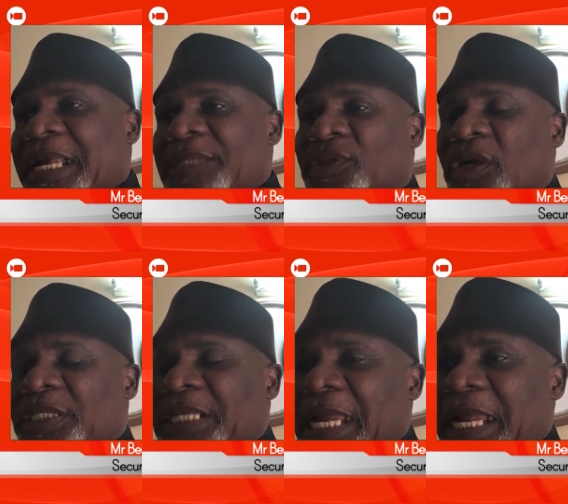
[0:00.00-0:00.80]

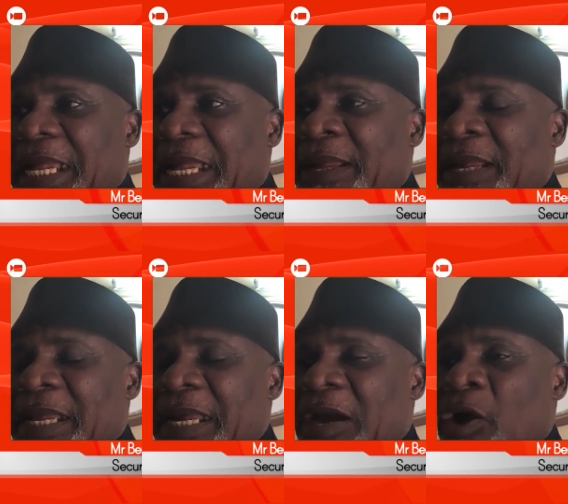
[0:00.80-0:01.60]
such. Uh,
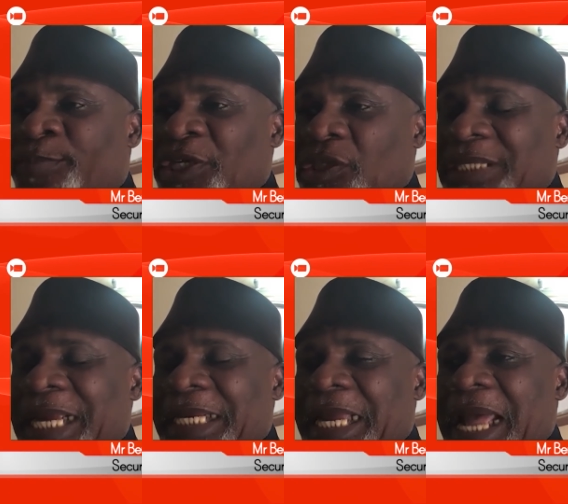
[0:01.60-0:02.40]
uh,
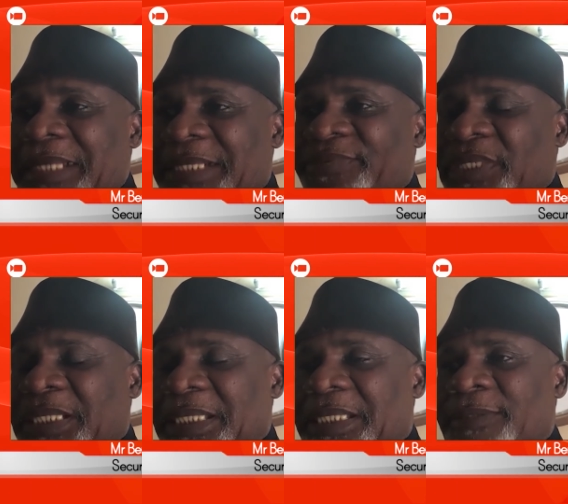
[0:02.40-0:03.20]
operational uh,
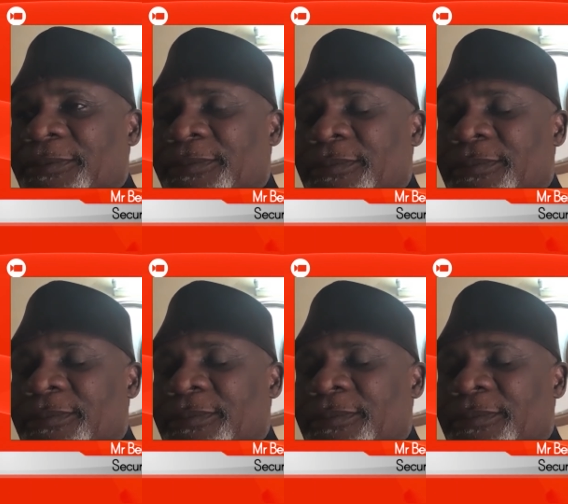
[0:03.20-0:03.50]
activities?